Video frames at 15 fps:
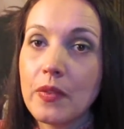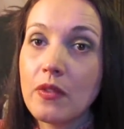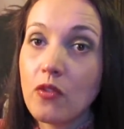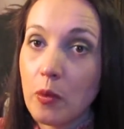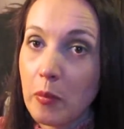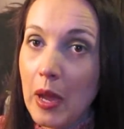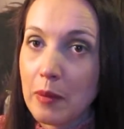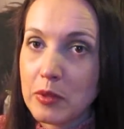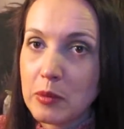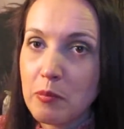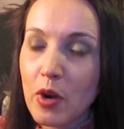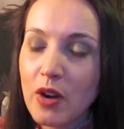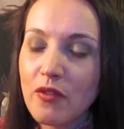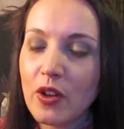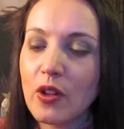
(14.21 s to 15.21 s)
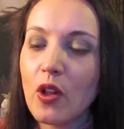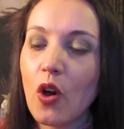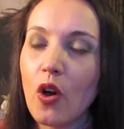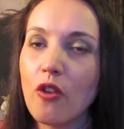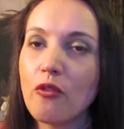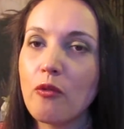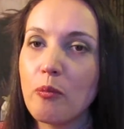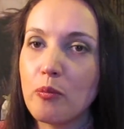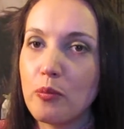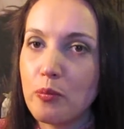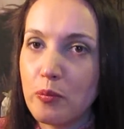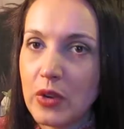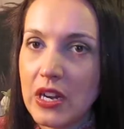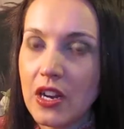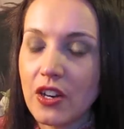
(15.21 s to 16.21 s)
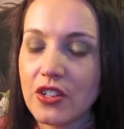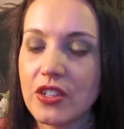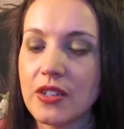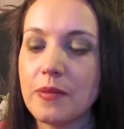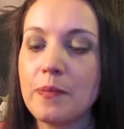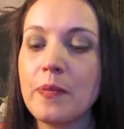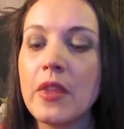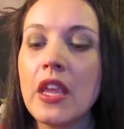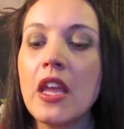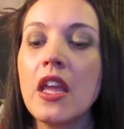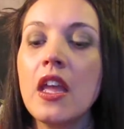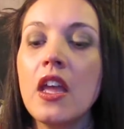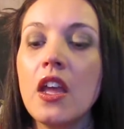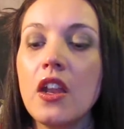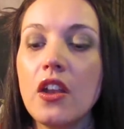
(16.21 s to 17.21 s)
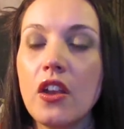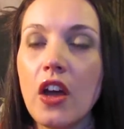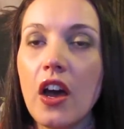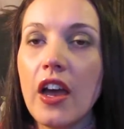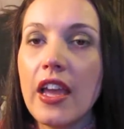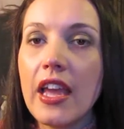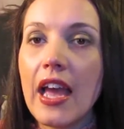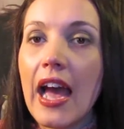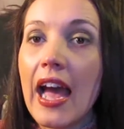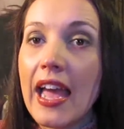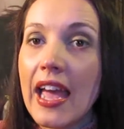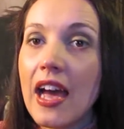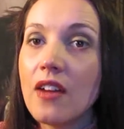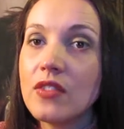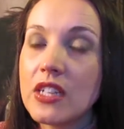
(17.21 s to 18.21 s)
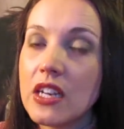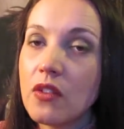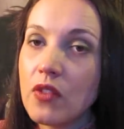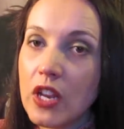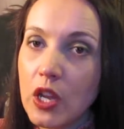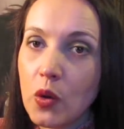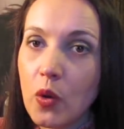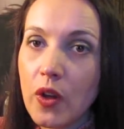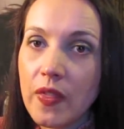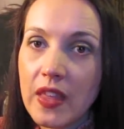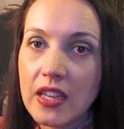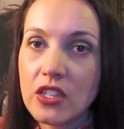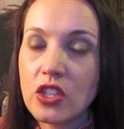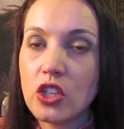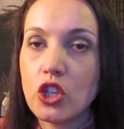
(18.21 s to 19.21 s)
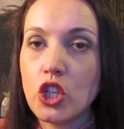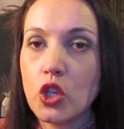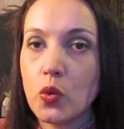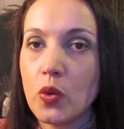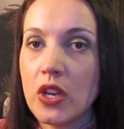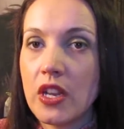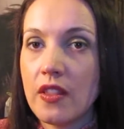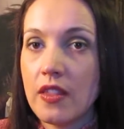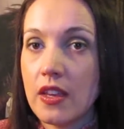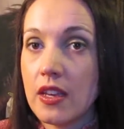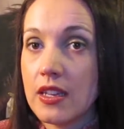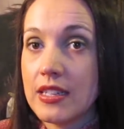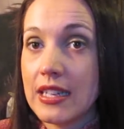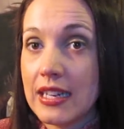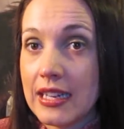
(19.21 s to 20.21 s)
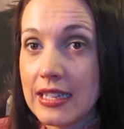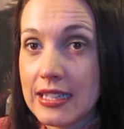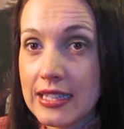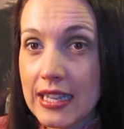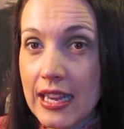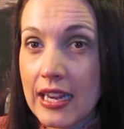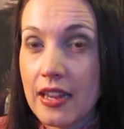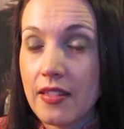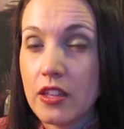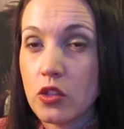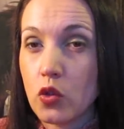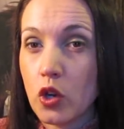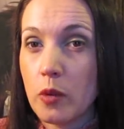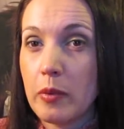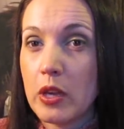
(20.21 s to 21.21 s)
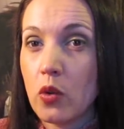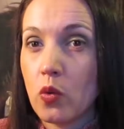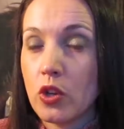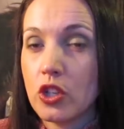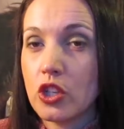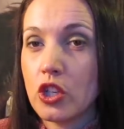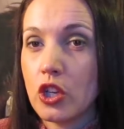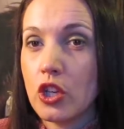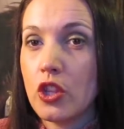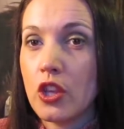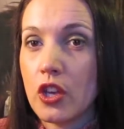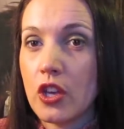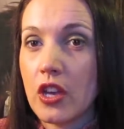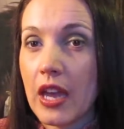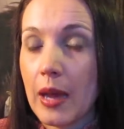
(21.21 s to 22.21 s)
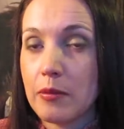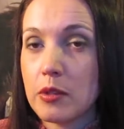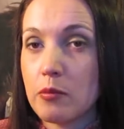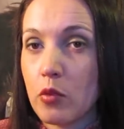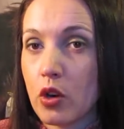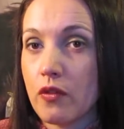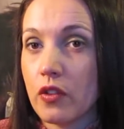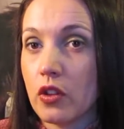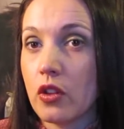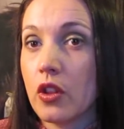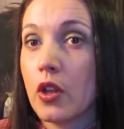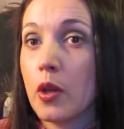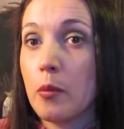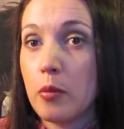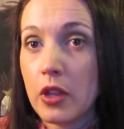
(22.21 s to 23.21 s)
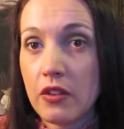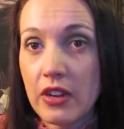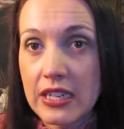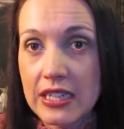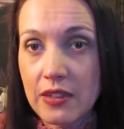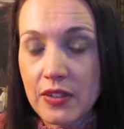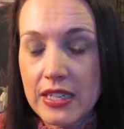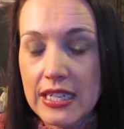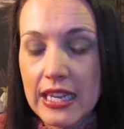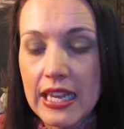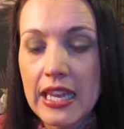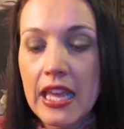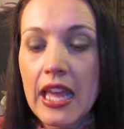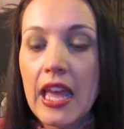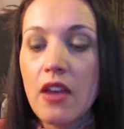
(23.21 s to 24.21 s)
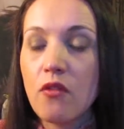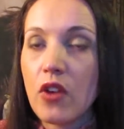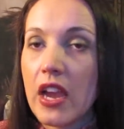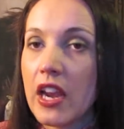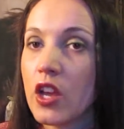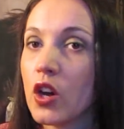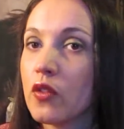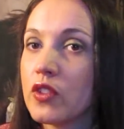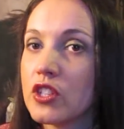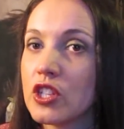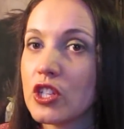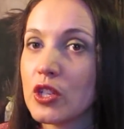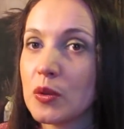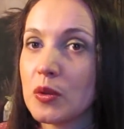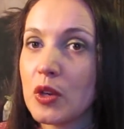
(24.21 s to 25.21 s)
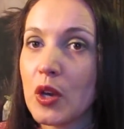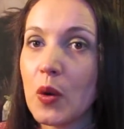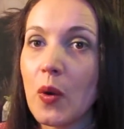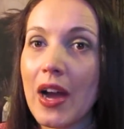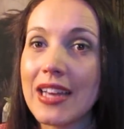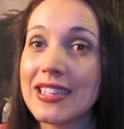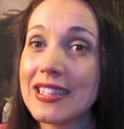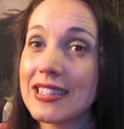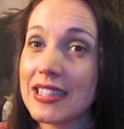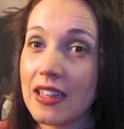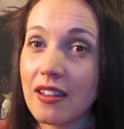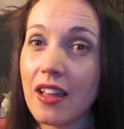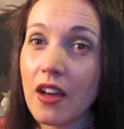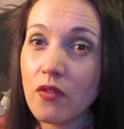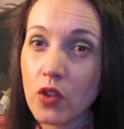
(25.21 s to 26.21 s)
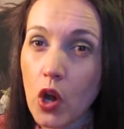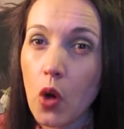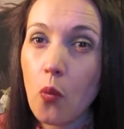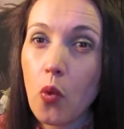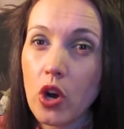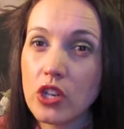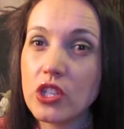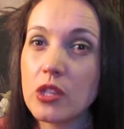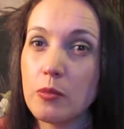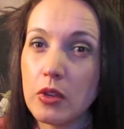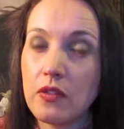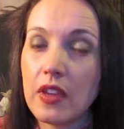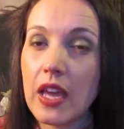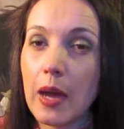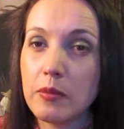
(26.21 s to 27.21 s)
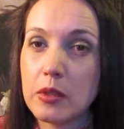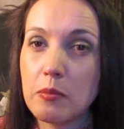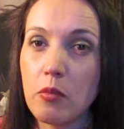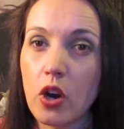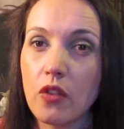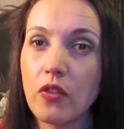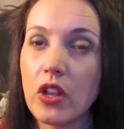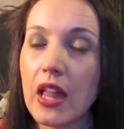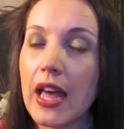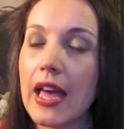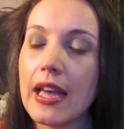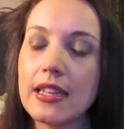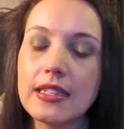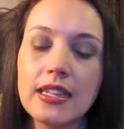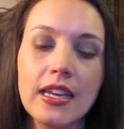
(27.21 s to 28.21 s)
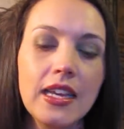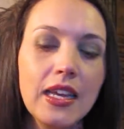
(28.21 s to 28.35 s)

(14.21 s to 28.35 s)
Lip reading: from Captain Marvel of Brie Larson. Now, I have did a video on this showing the deleted scene that's going to be going to the Captain Marvel Blu-ray DVD. For any of you that don't know, I still have not watched the movie Captain Marvel and